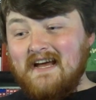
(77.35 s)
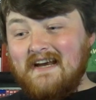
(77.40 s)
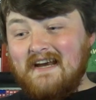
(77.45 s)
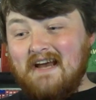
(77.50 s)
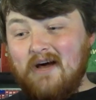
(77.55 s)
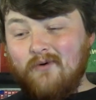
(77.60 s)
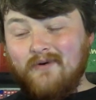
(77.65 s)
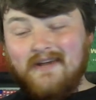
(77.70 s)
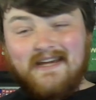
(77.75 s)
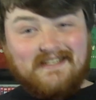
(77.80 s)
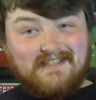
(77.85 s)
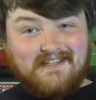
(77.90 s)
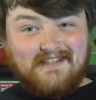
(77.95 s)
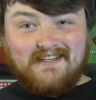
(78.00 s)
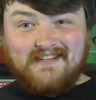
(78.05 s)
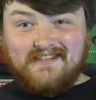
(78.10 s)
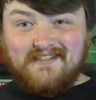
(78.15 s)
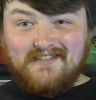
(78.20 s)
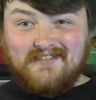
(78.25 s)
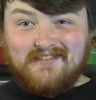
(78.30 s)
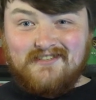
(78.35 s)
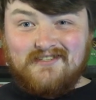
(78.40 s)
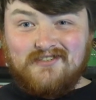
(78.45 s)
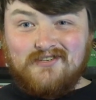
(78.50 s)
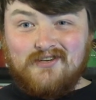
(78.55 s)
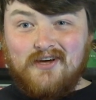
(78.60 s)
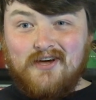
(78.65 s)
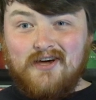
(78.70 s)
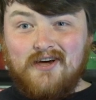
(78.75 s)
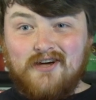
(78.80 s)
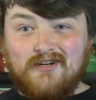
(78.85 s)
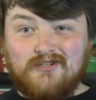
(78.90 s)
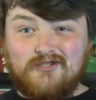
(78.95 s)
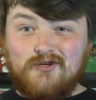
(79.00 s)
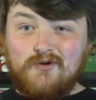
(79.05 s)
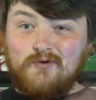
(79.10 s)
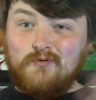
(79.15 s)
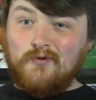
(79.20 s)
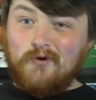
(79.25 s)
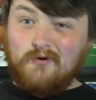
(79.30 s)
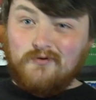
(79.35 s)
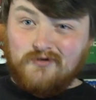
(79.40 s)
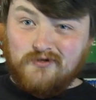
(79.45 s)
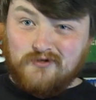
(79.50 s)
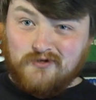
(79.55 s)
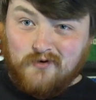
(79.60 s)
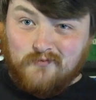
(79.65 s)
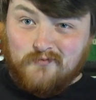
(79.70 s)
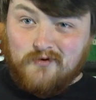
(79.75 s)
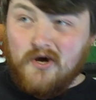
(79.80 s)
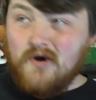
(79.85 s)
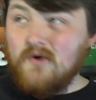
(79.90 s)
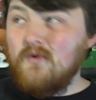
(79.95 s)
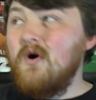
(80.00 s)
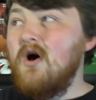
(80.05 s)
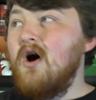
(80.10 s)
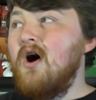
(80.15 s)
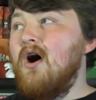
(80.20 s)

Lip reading: Now, LASERDISCS, to those that don't know,